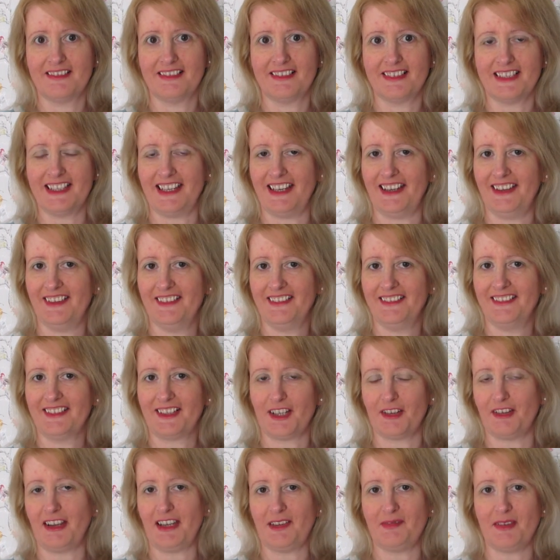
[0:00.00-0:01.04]
Yeah,
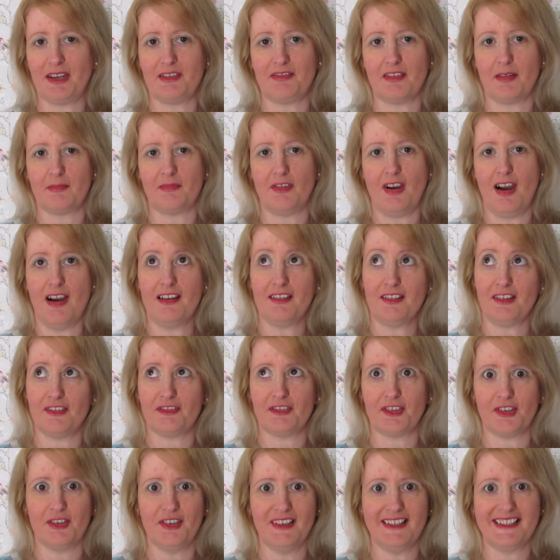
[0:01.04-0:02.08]
correct me if I'm wrong,
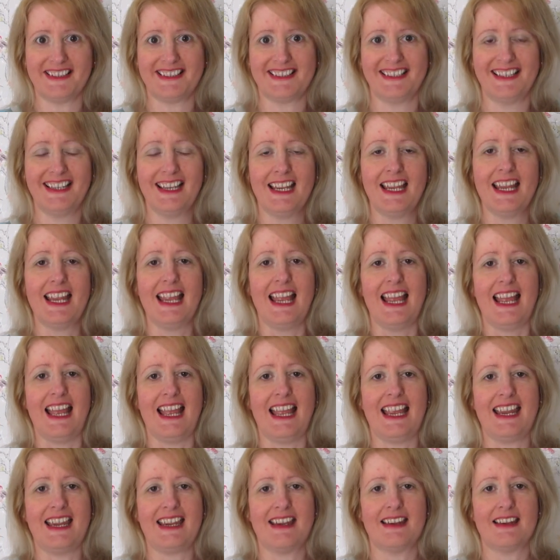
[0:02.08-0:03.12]
of course.
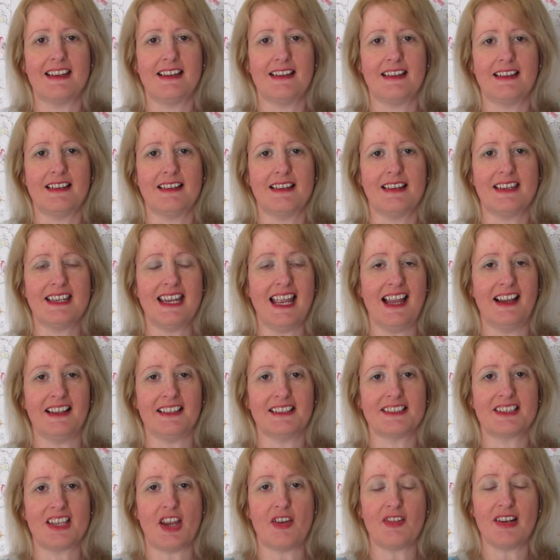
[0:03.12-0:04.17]
And
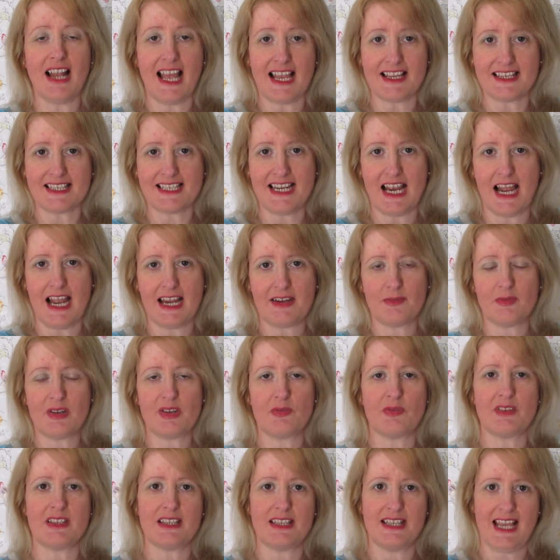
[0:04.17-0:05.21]
yeah, so last night,
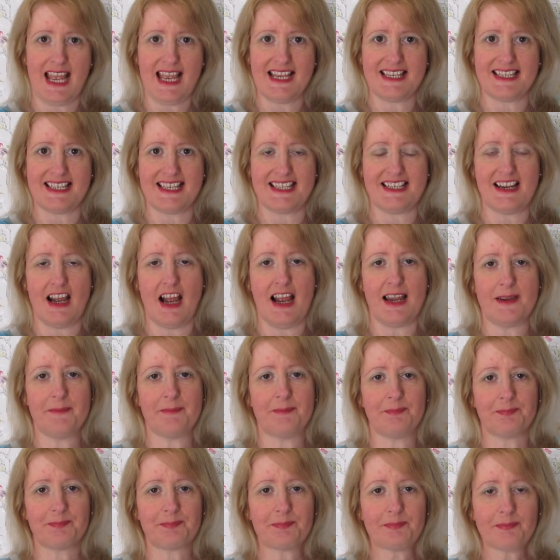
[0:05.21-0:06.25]
which was Thursday night,
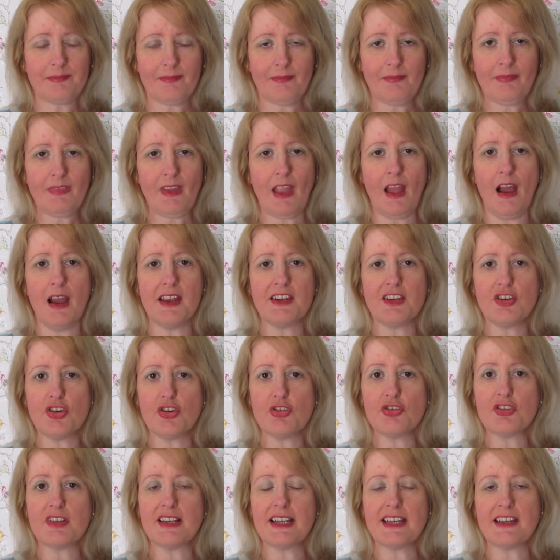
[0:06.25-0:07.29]
I
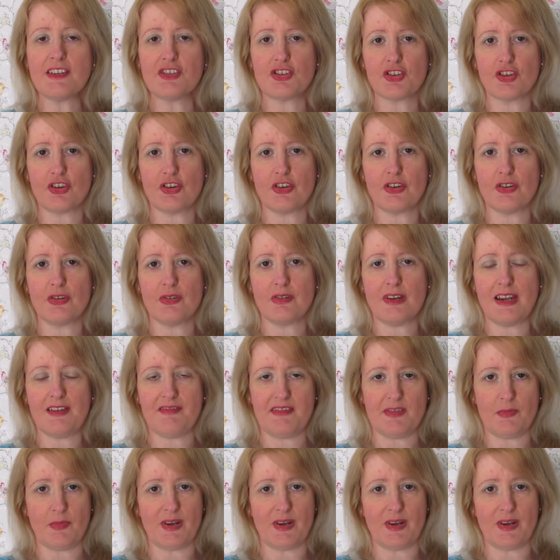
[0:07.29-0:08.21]
usually do every